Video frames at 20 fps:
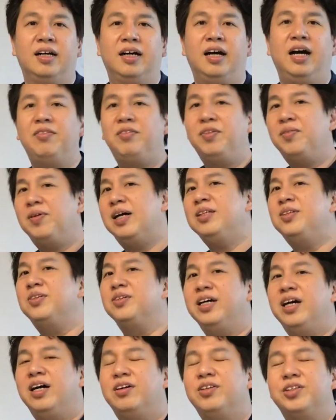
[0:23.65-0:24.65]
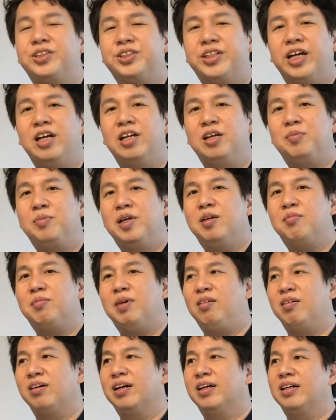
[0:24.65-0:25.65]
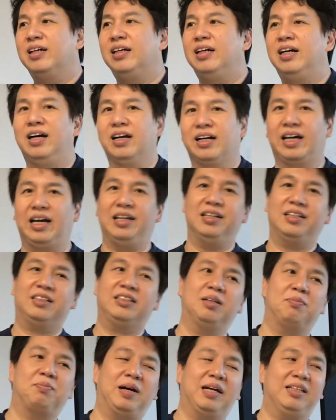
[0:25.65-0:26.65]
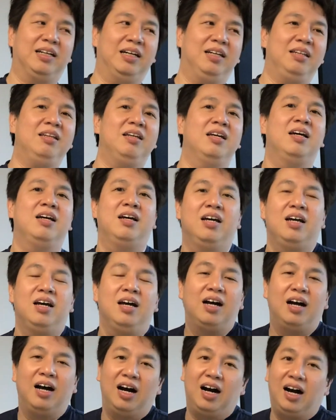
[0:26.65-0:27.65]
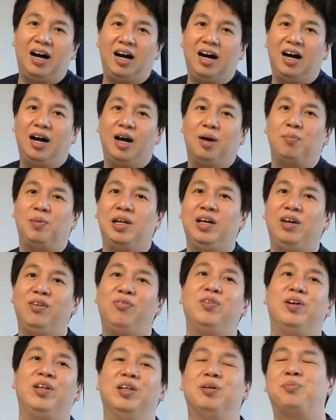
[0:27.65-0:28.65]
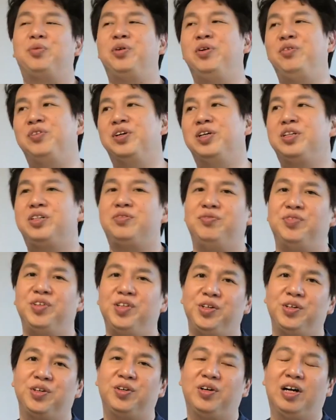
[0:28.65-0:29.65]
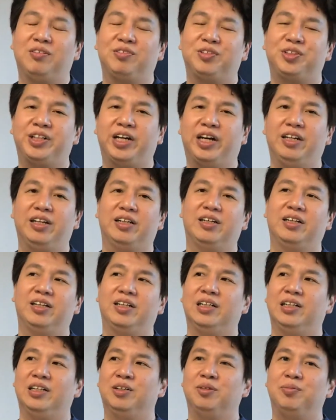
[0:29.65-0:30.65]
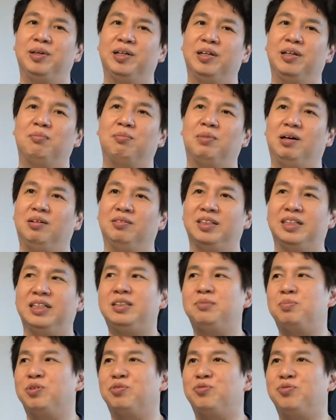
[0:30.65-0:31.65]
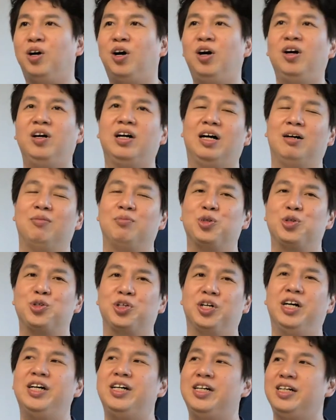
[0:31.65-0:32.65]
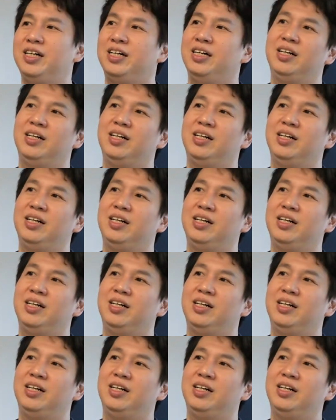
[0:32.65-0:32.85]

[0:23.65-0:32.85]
Hi everyone, today I want to share a little bit about candlestick pattern. I believe in the previous video I've shared a little bit about this before, I'm sure.